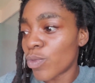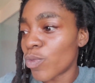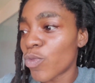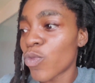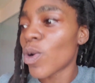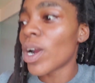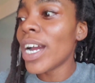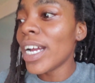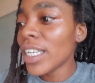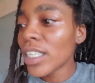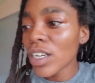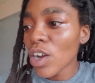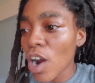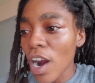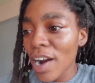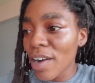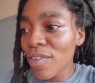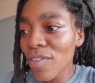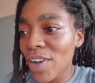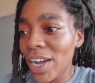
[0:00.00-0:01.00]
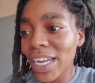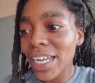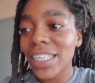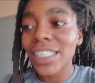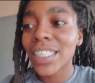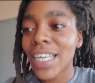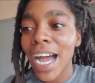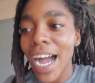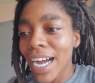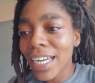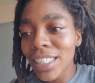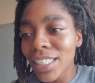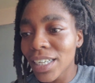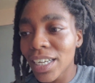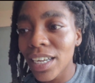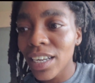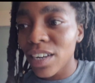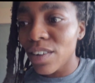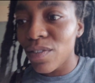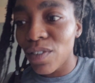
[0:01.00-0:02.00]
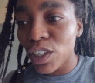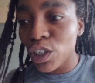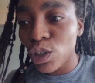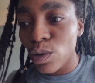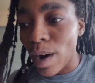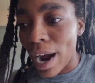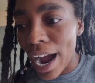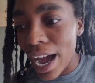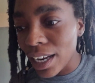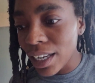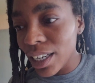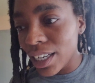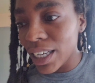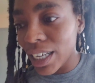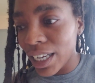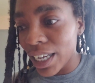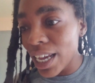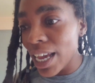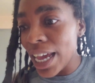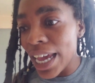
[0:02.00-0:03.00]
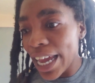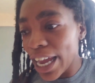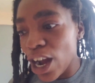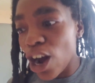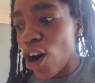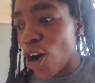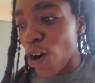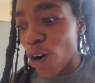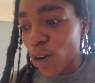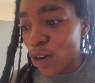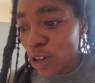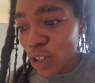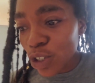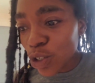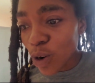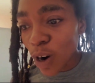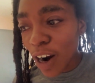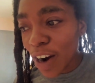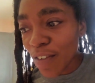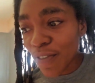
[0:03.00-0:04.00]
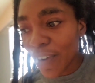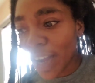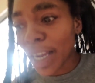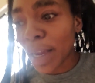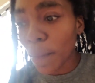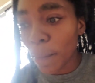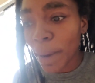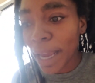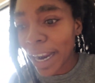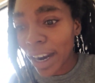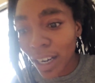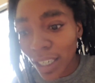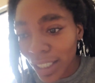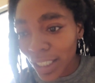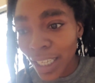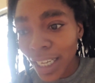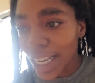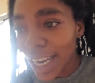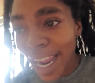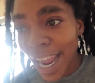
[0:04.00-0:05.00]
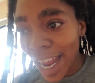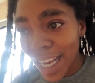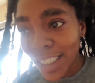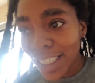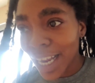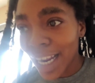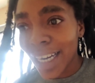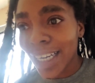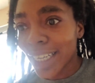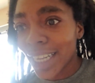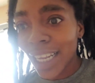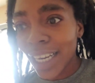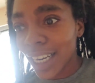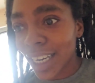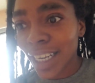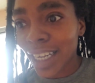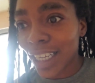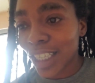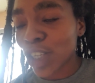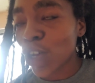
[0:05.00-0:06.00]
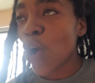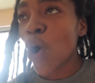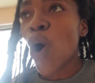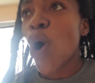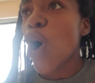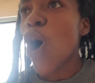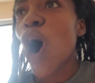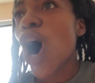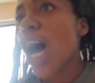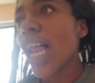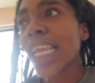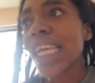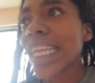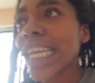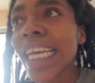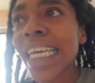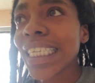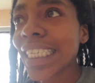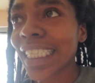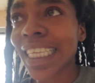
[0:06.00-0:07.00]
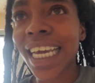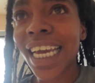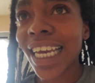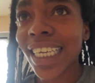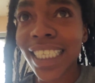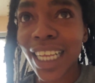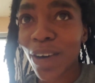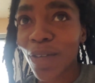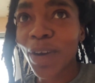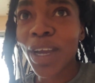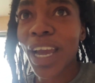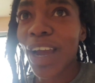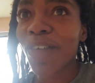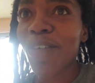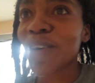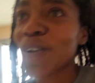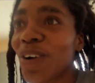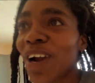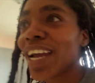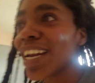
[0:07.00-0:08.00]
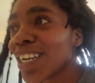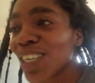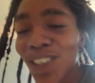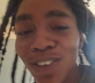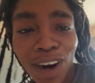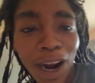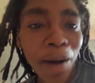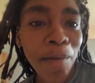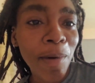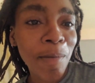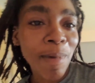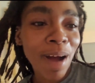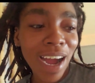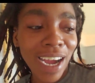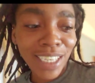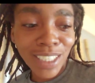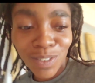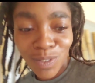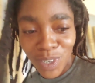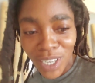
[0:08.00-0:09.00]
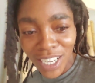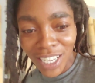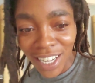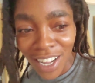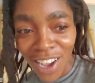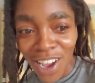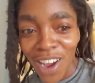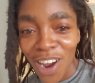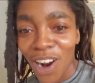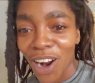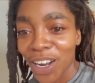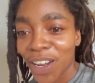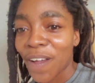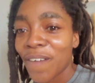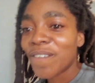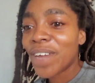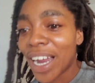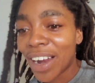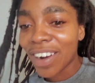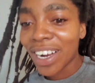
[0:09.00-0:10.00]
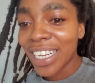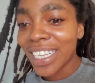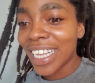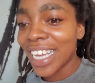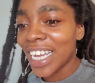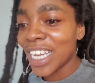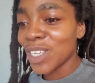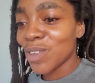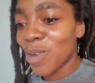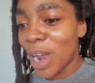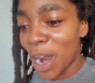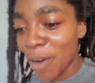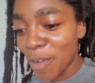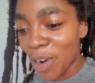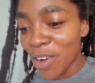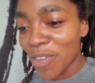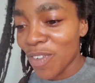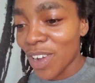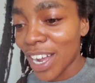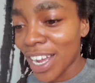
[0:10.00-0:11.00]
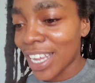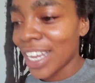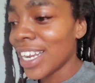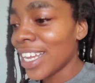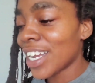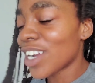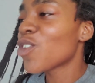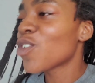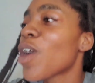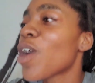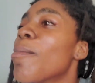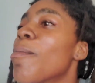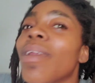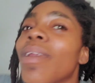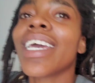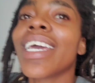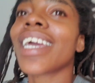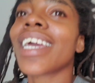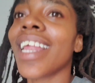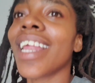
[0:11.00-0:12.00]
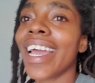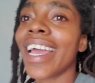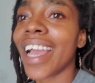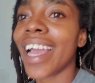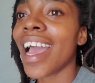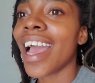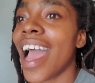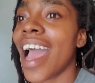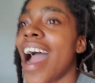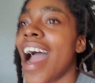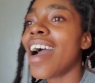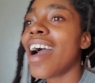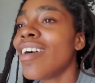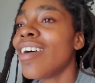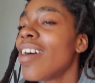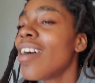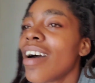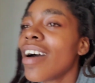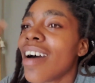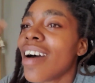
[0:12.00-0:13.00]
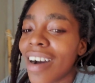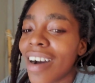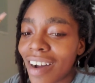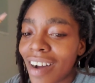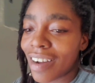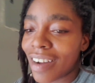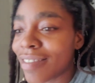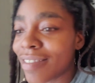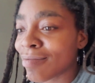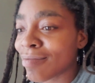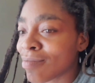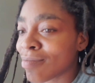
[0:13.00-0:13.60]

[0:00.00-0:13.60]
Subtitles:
run to our fucking toxic individuality and hold on to our fucking parasitic ass identities. All of these things that we have created trauma bonds with are the very things why we're fucking crumbling. Like, woo.